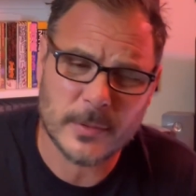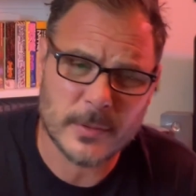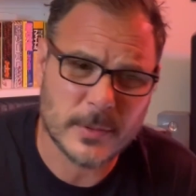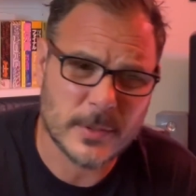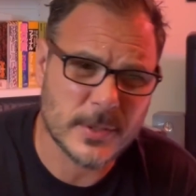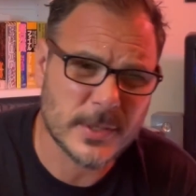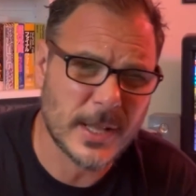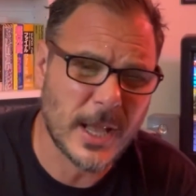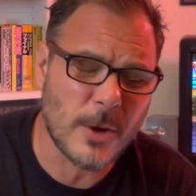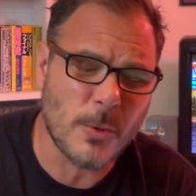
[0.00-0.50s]

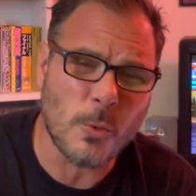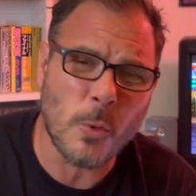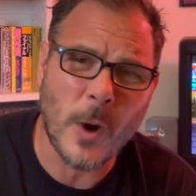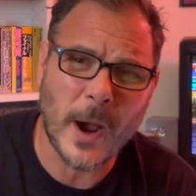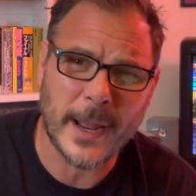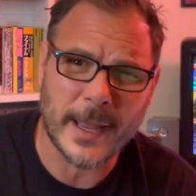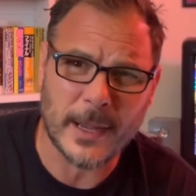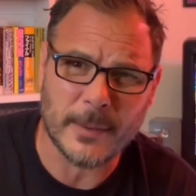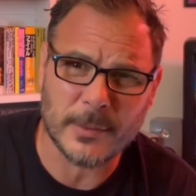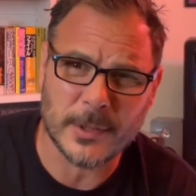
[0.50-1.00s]
There's no
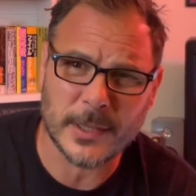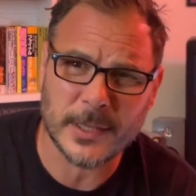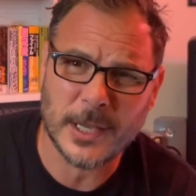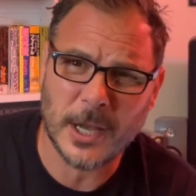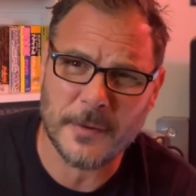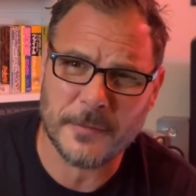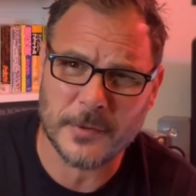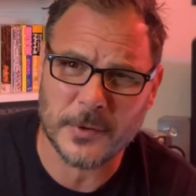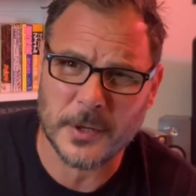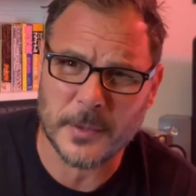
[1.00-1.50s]
way I'm going to
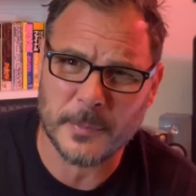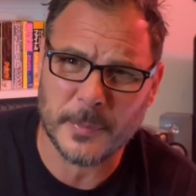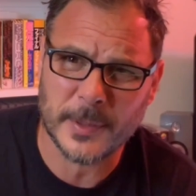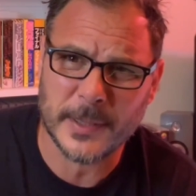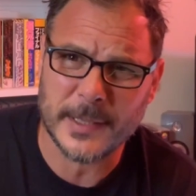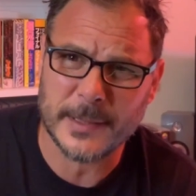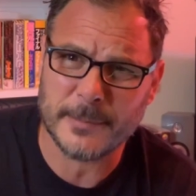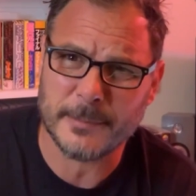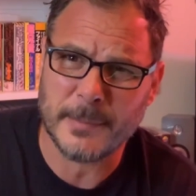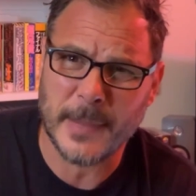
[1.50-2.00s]
go for a
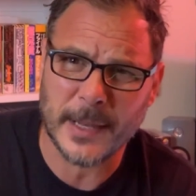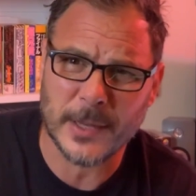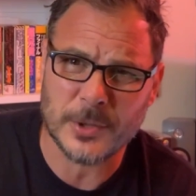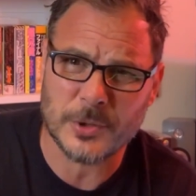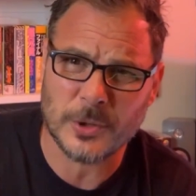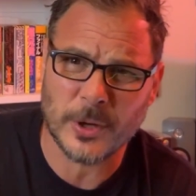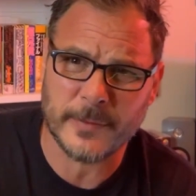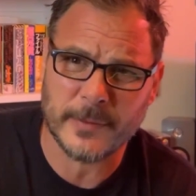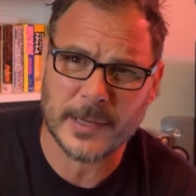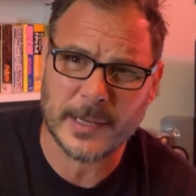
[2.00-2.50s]
complete Mega
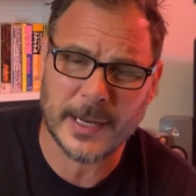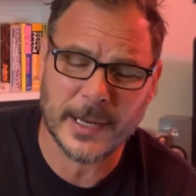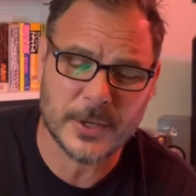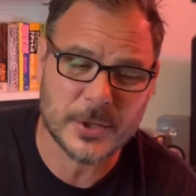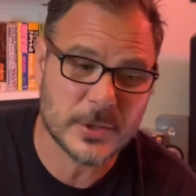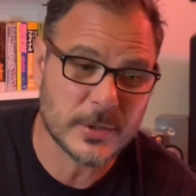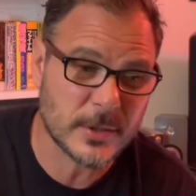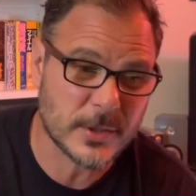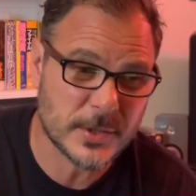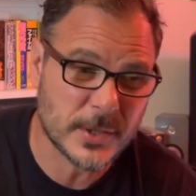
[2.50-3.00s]
Drive
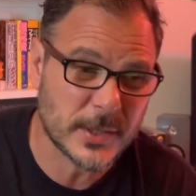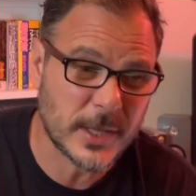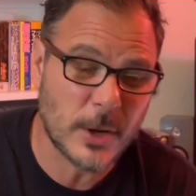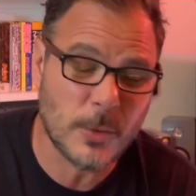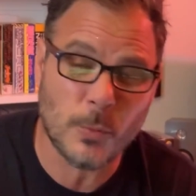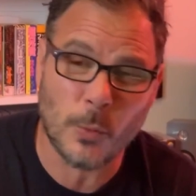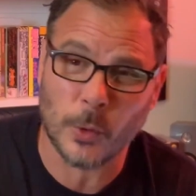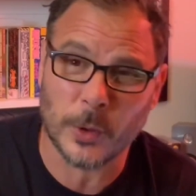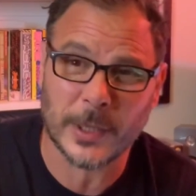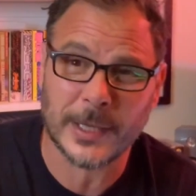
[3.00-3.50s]
collection because I
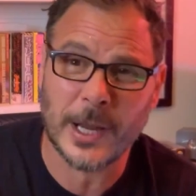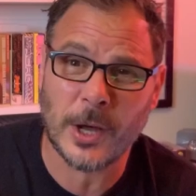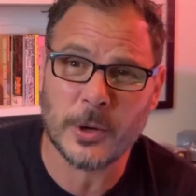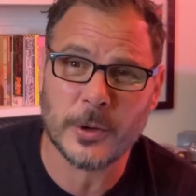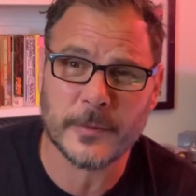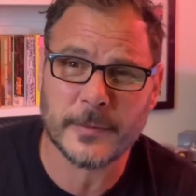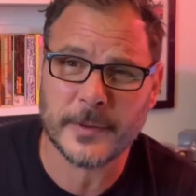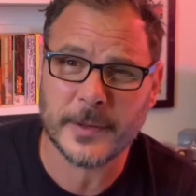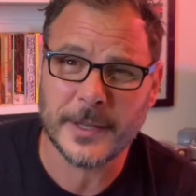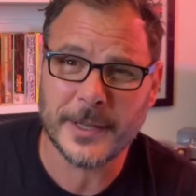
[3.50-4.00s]
don't want a load
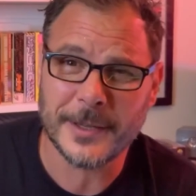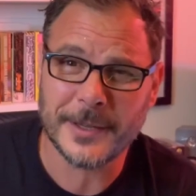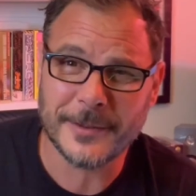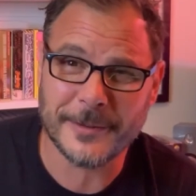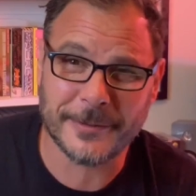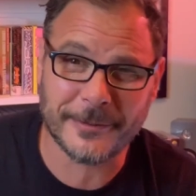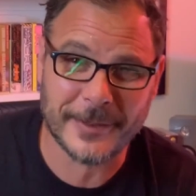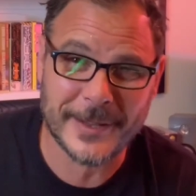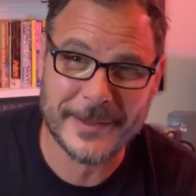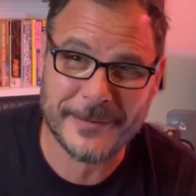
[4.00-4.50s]
of
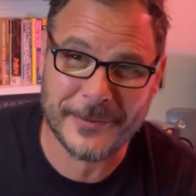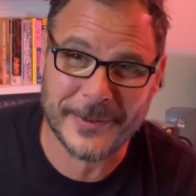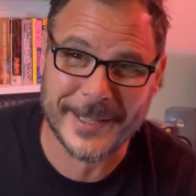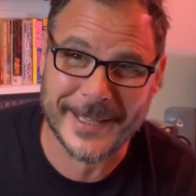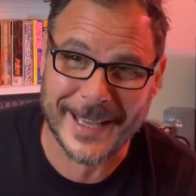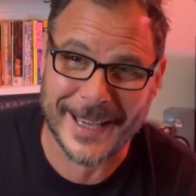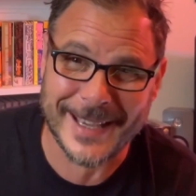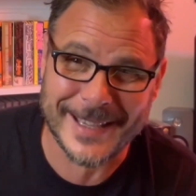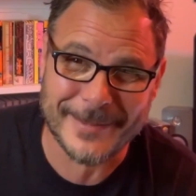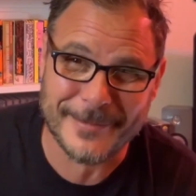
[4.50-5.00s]

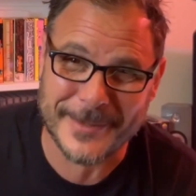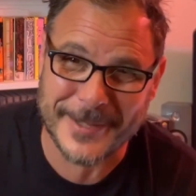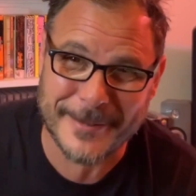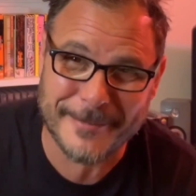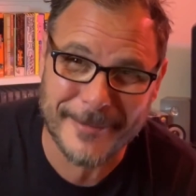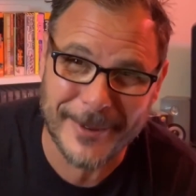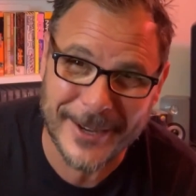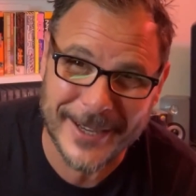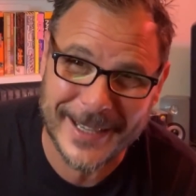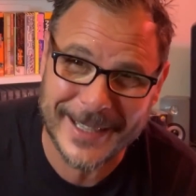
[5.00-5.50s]
FIFA games in
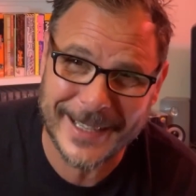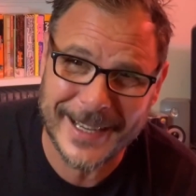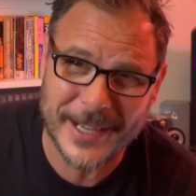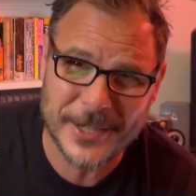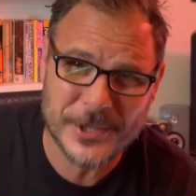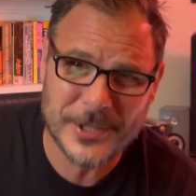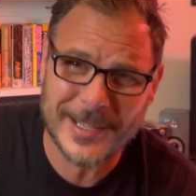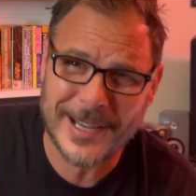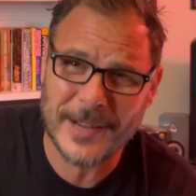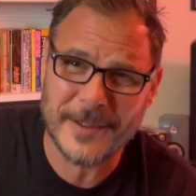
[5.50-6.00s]
my
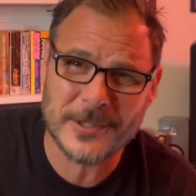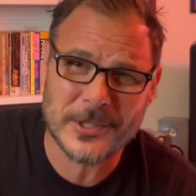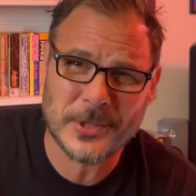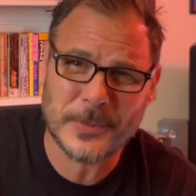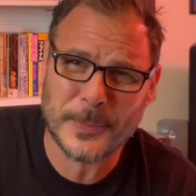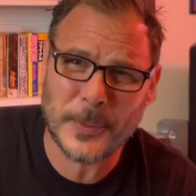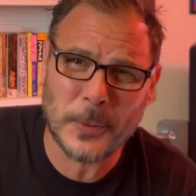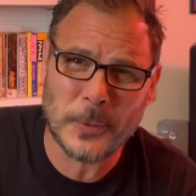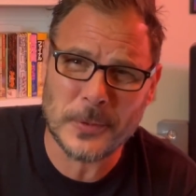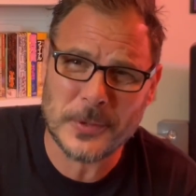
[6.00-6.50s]
collection, a load of
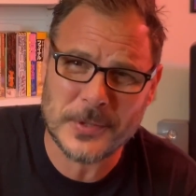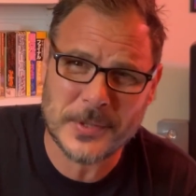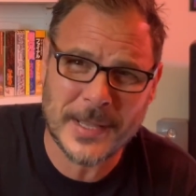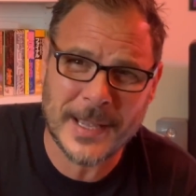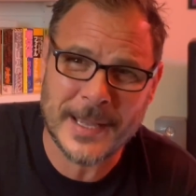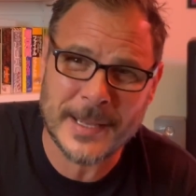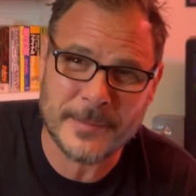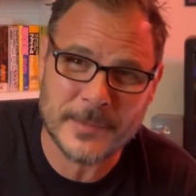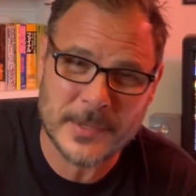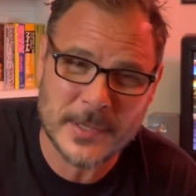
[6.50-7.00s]
sports
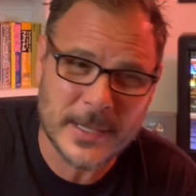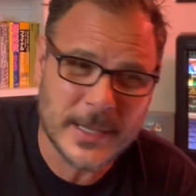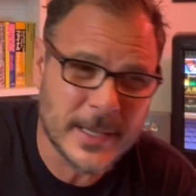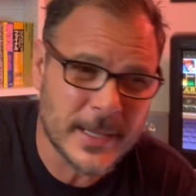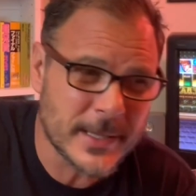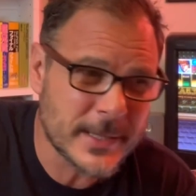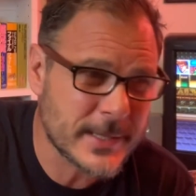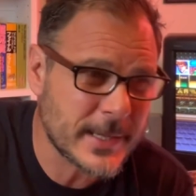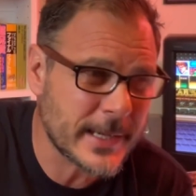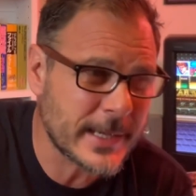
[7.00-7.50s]
games
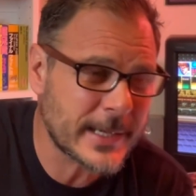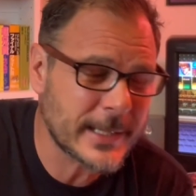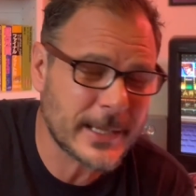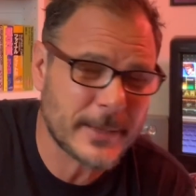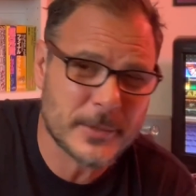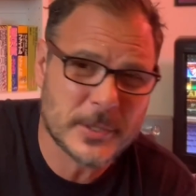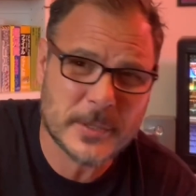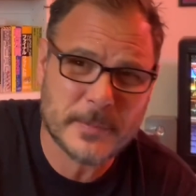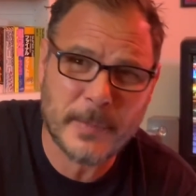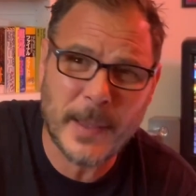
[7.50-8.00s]
taking
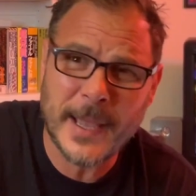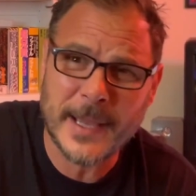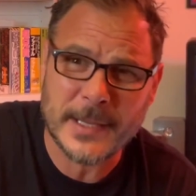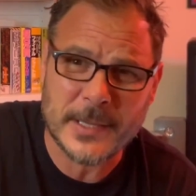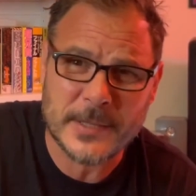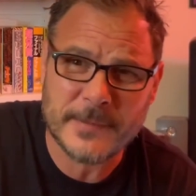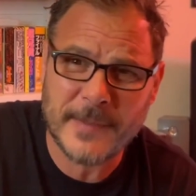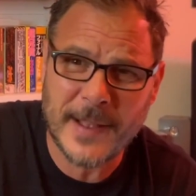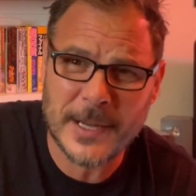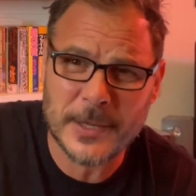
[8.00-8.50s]
up
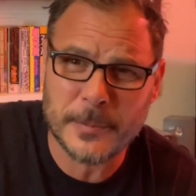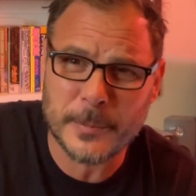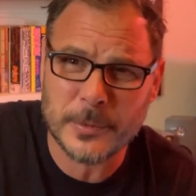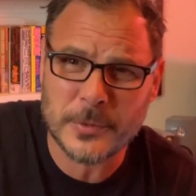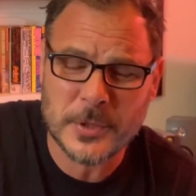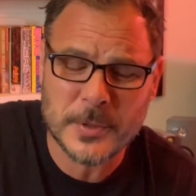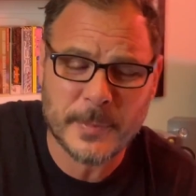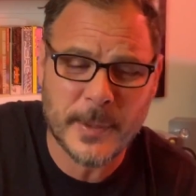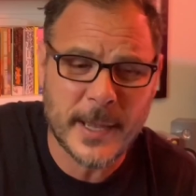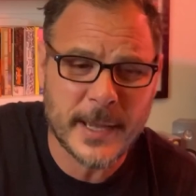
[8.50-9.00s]
space, valuable
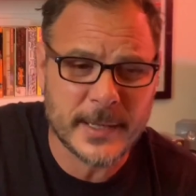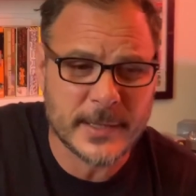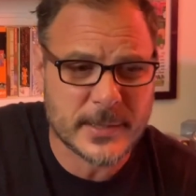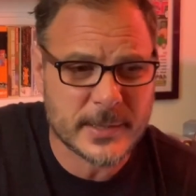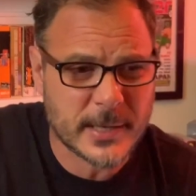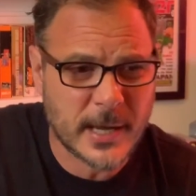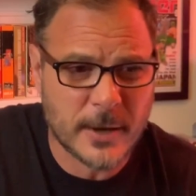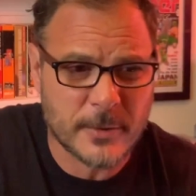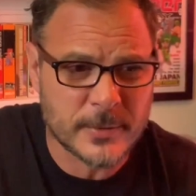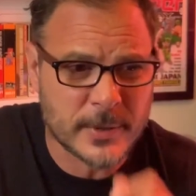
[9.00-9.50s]
space.
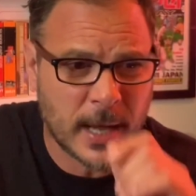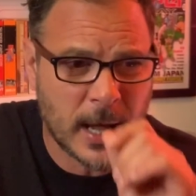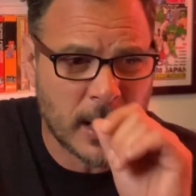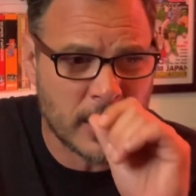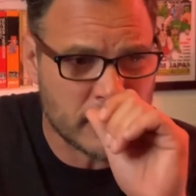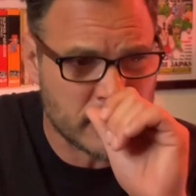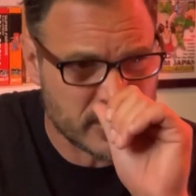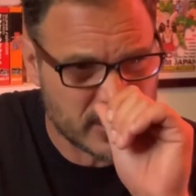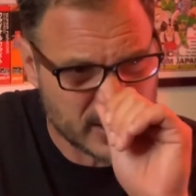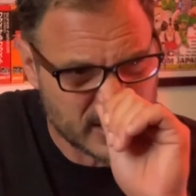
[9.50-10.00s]
So
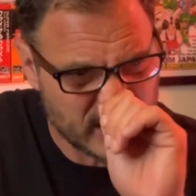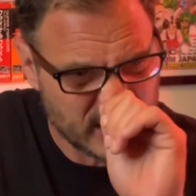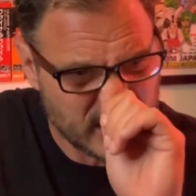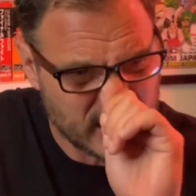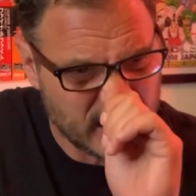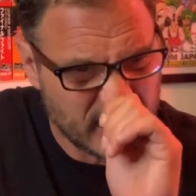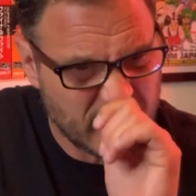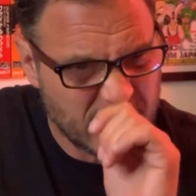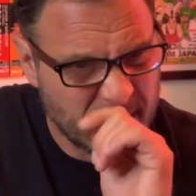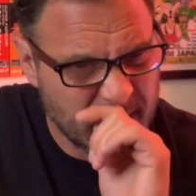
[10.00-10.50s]
no,
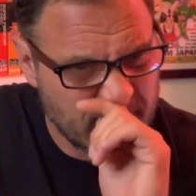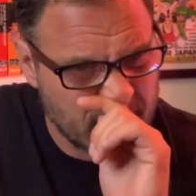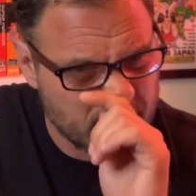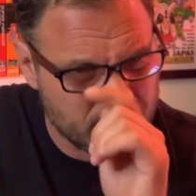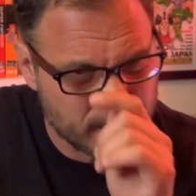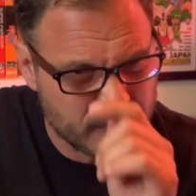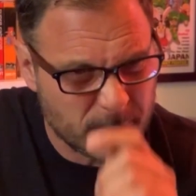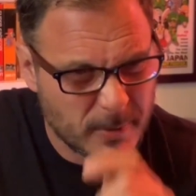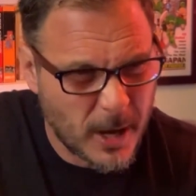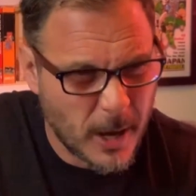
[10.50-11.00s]

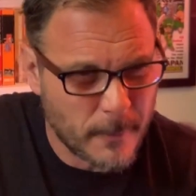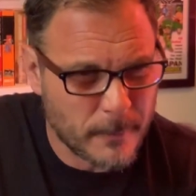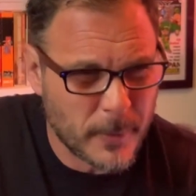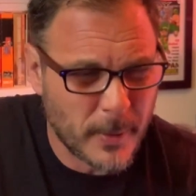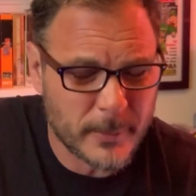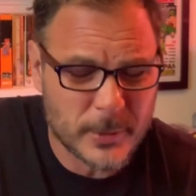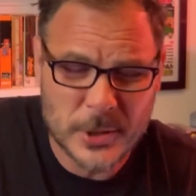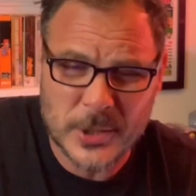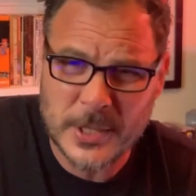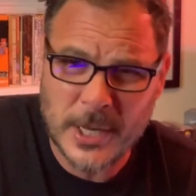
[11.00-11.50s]
I'll
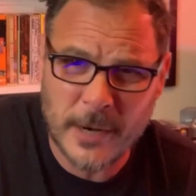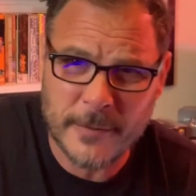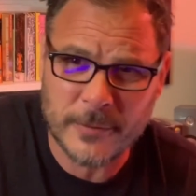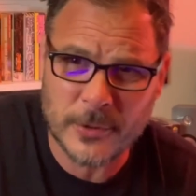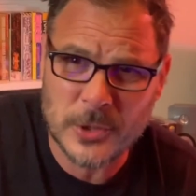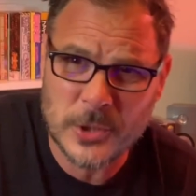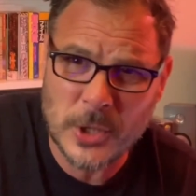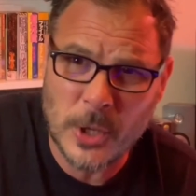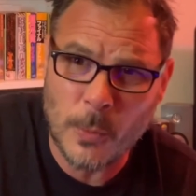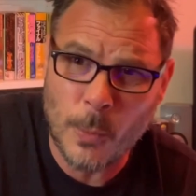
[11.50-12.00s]
probably just go for
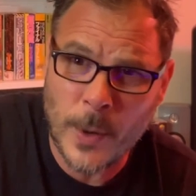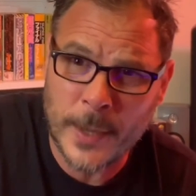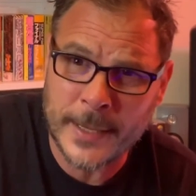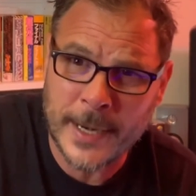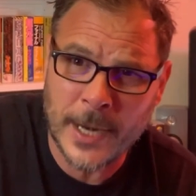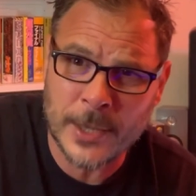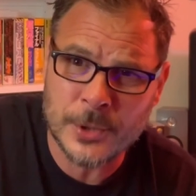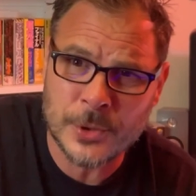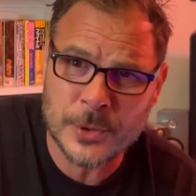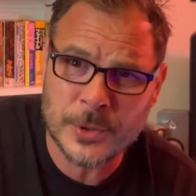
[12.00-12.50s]
a top
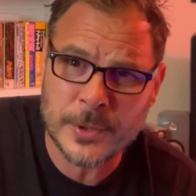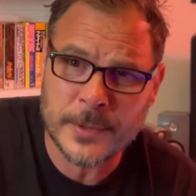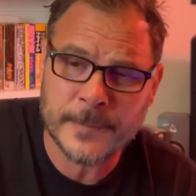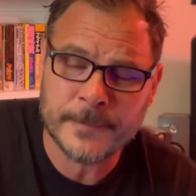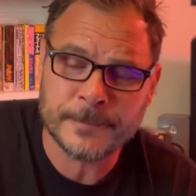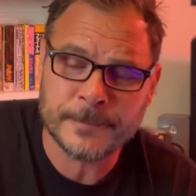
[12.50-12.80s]
100.